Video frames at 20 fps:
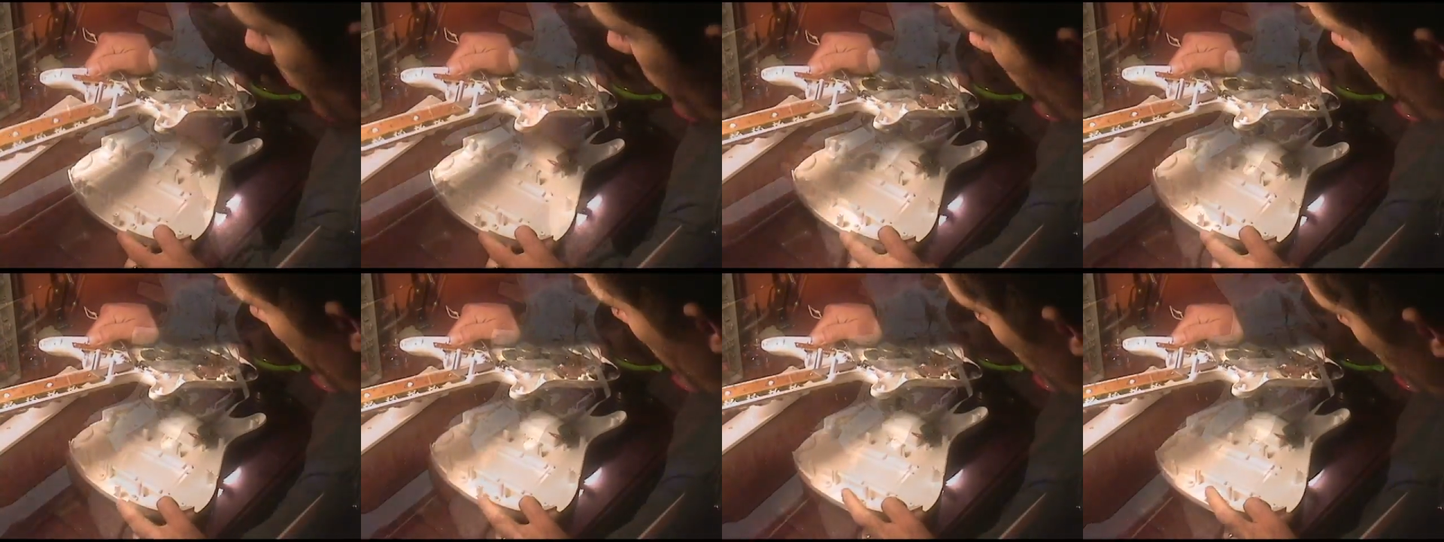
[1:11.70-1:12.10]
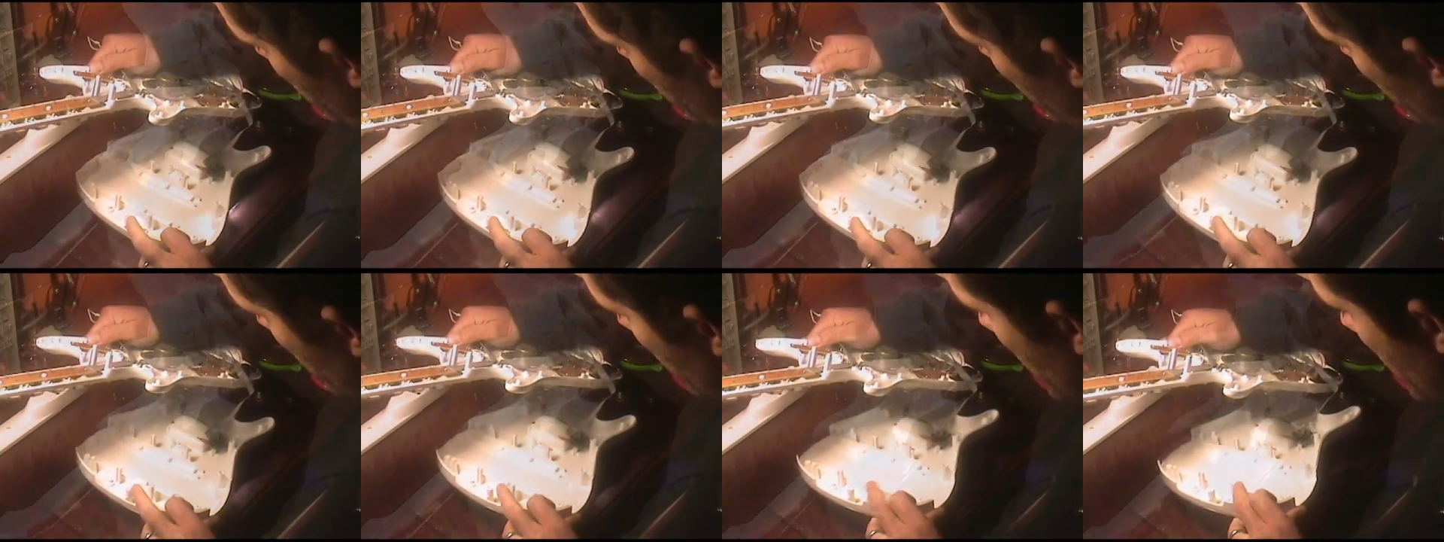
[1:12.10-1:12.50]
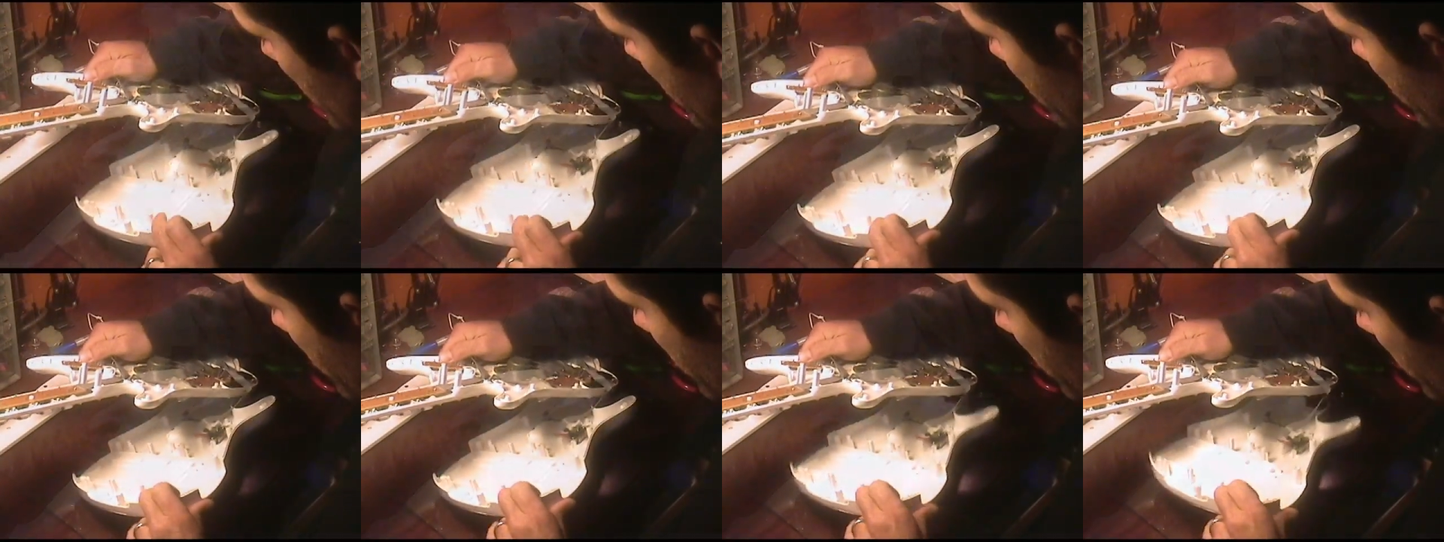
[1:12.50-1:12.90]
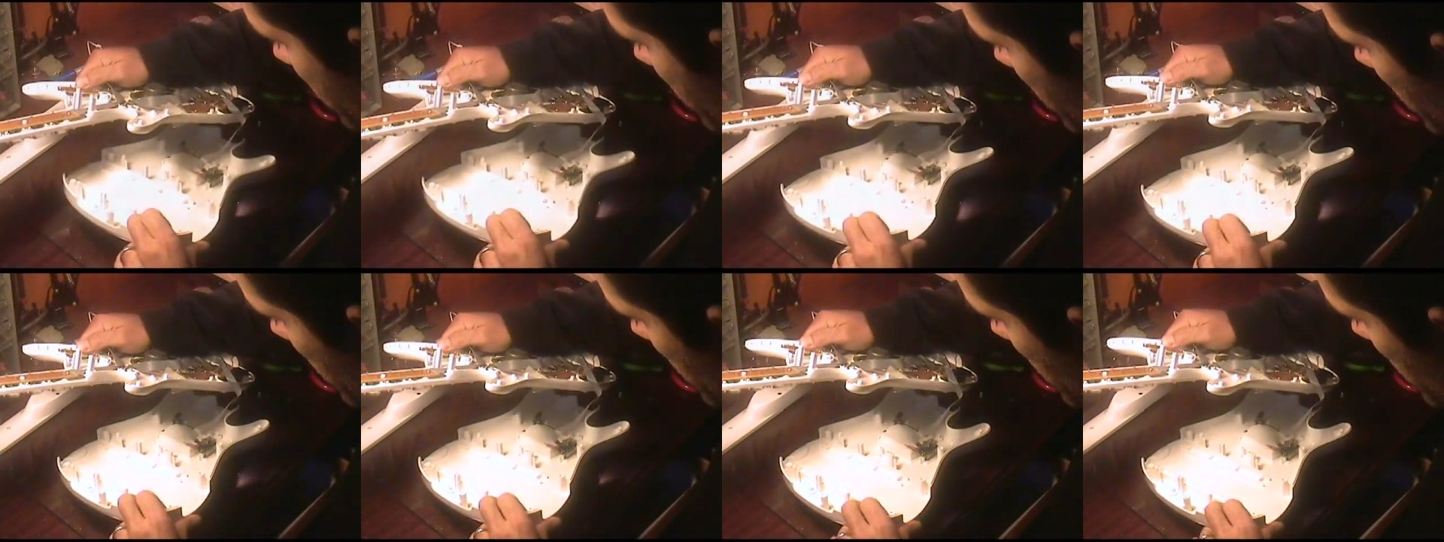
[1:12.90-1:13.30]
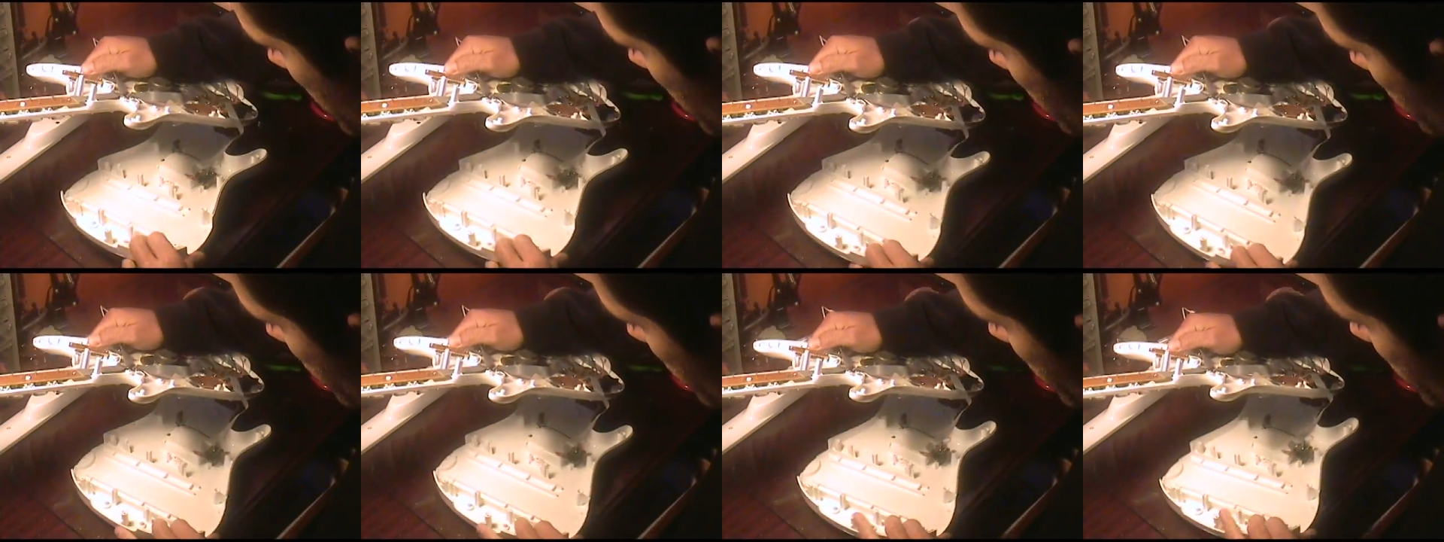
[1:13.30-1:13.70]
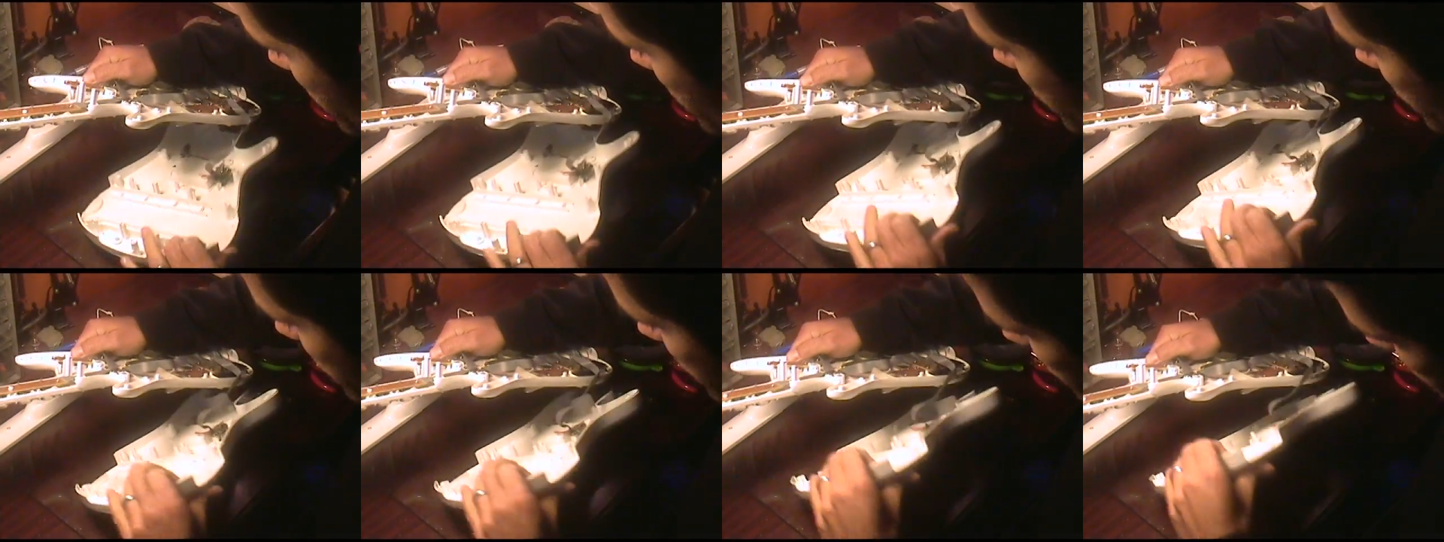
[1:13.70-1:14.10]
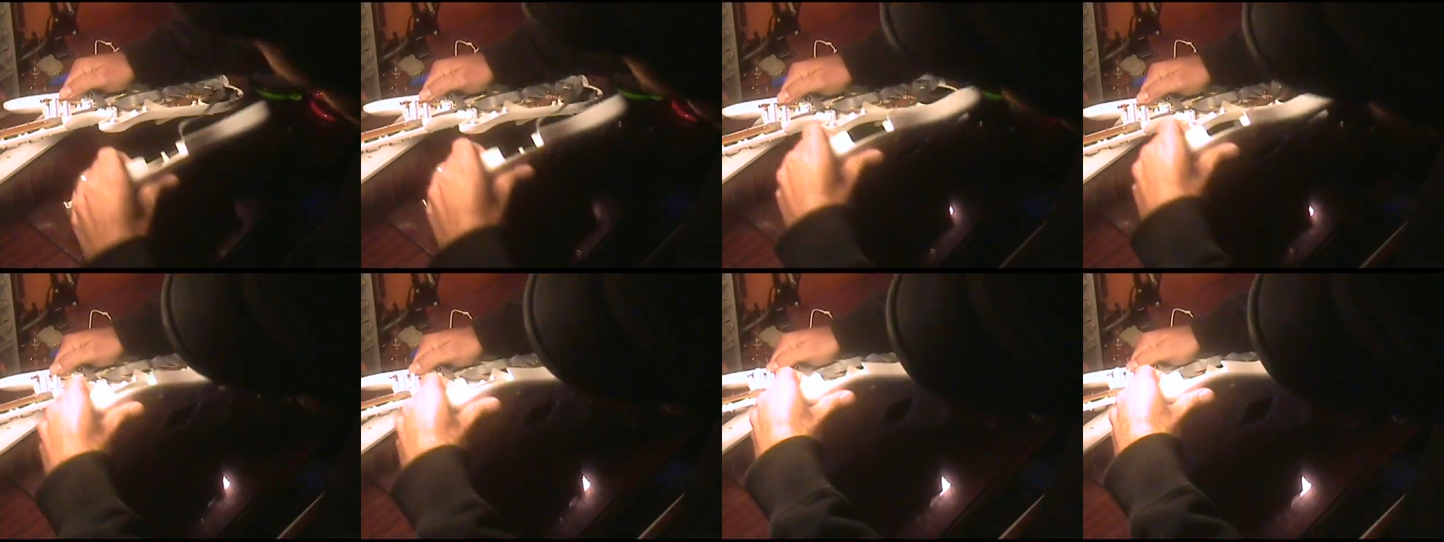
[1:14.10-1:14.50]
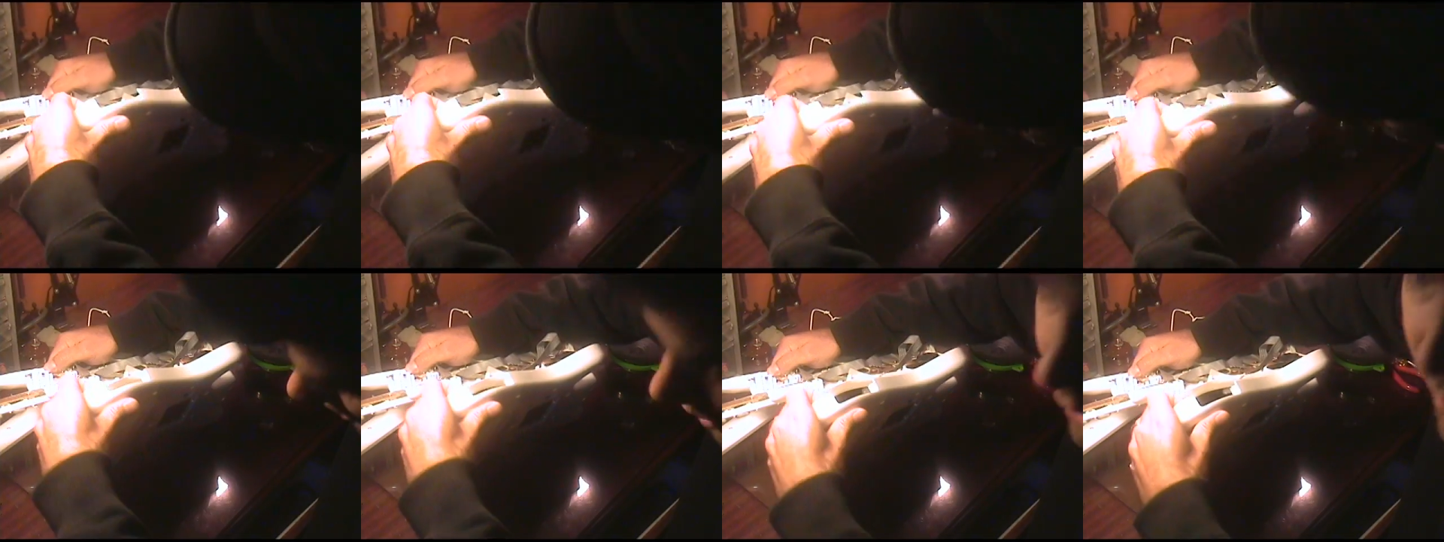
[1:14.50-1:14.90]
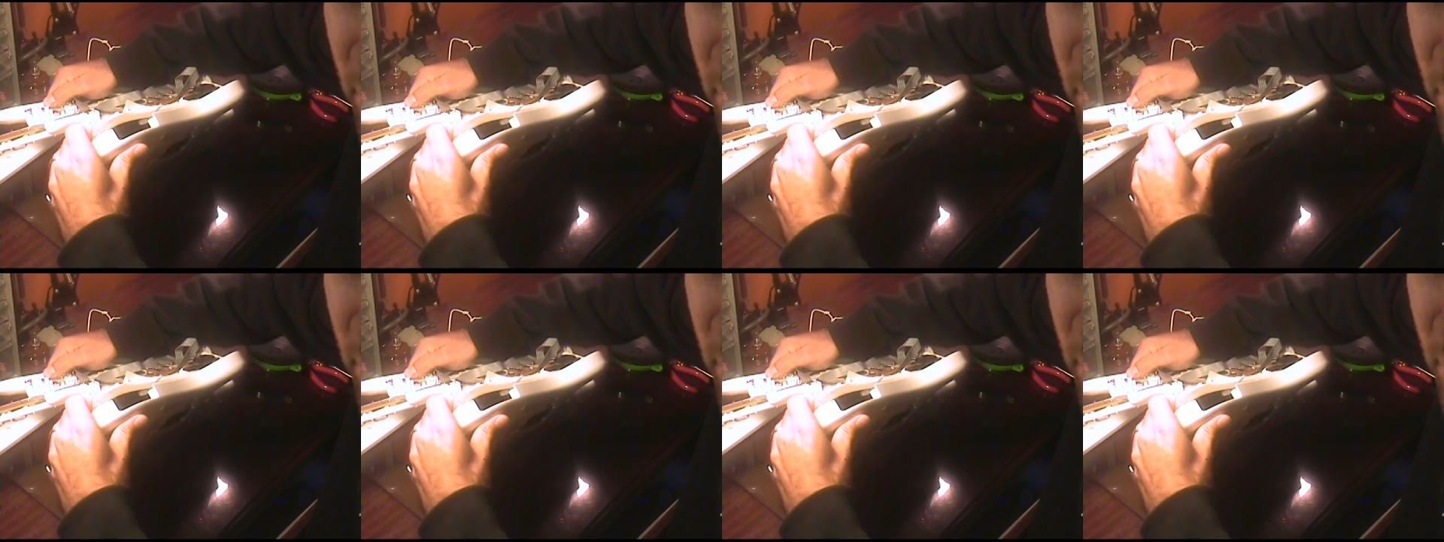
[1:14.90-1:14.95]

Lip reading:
[unreadable: no face in view]